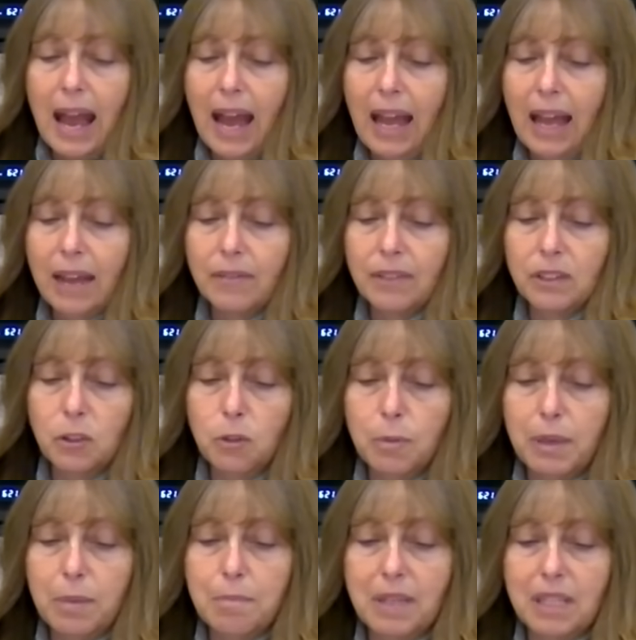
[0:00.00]
I have a little
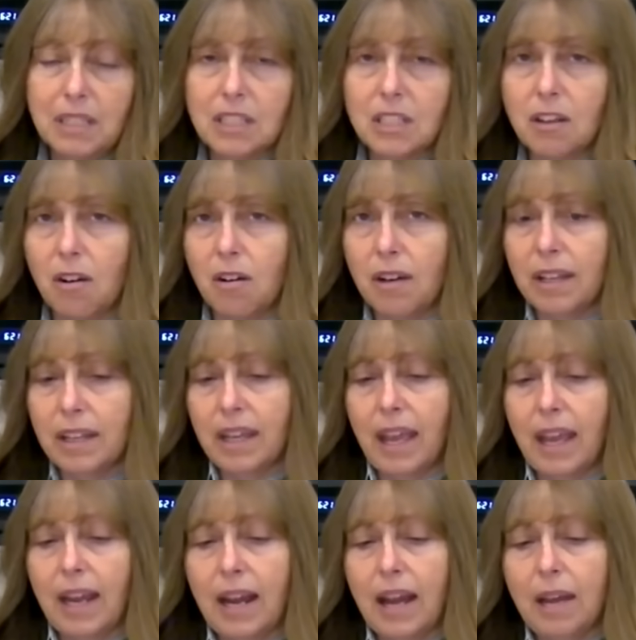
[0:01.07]
bit of minced garlic,
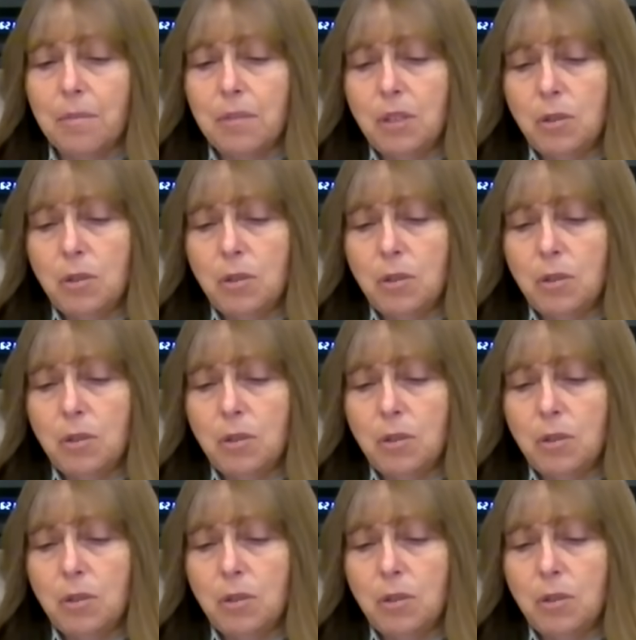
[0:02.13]
and I'm